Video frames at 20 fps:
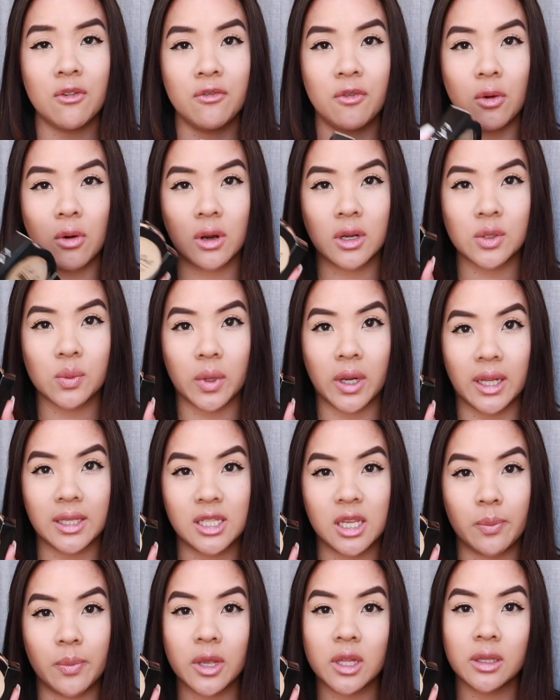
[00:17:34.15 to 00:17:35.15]
04 is what I
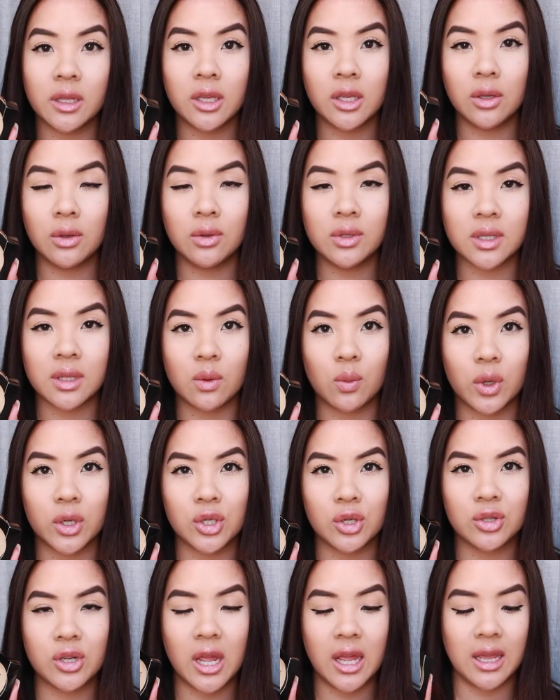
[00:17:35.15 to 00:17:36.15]
typically use in the
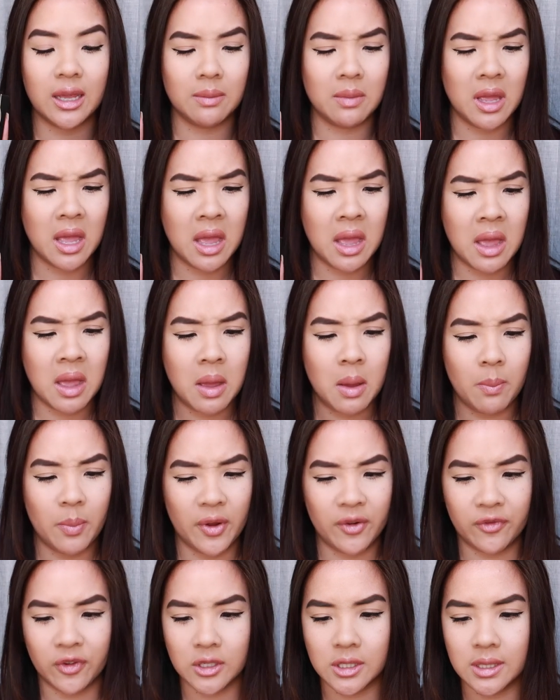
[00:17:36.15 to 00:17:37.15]
wintertime,
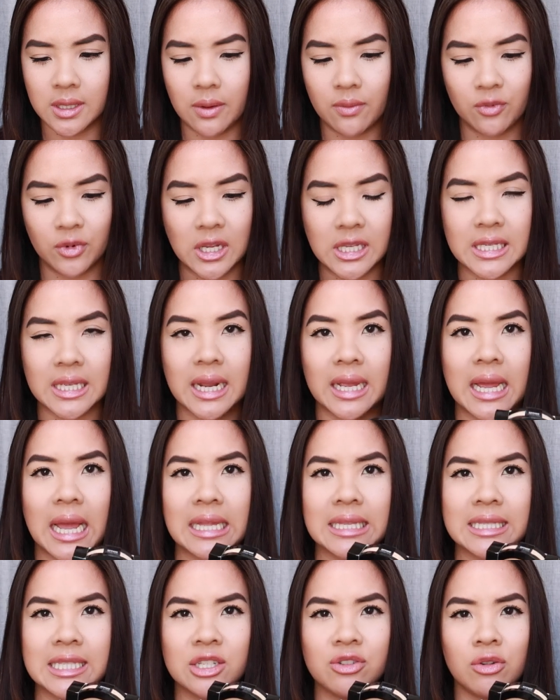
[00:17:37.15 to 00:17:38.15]
but for some reason I
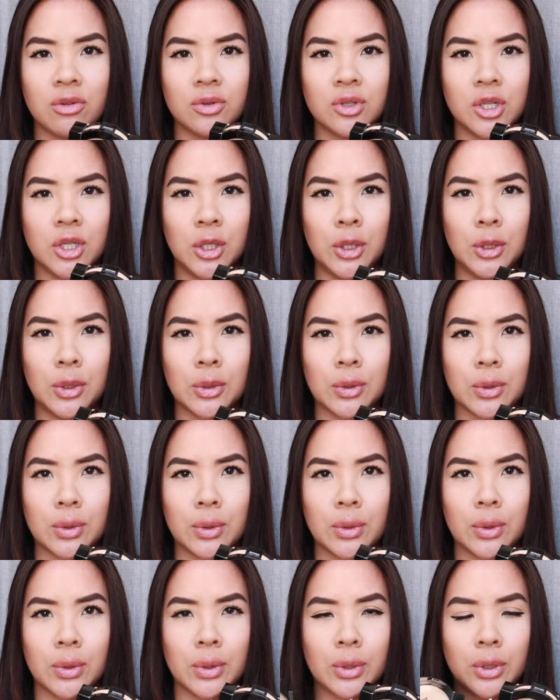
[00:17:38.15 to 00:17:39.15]
got
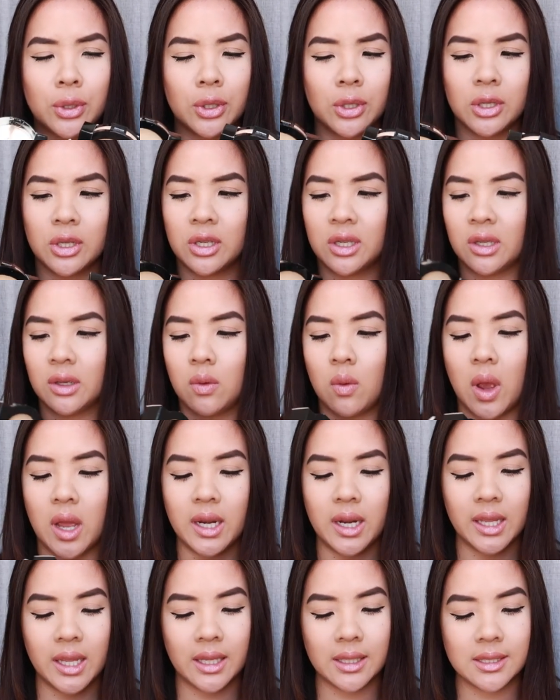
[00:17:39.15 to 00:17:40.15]
02.
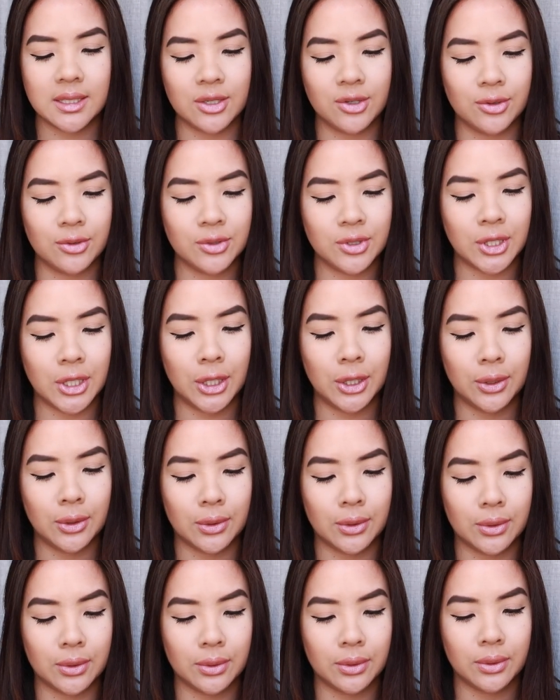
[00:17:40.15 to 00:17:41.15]
Why did I get
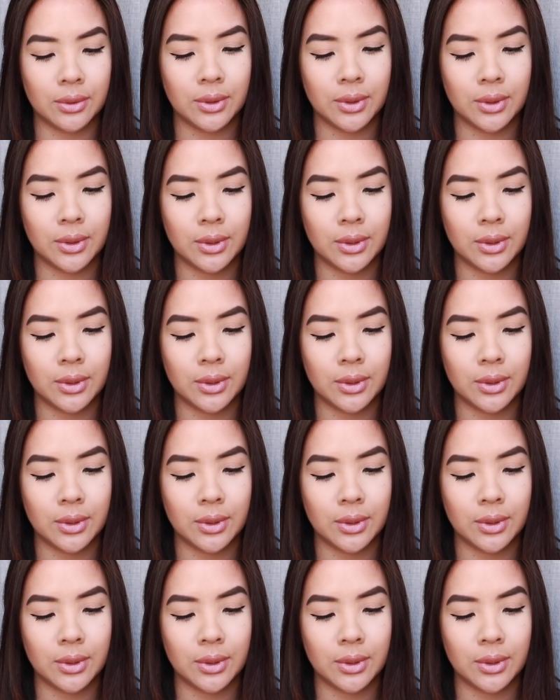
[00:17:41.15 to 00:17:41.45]
02?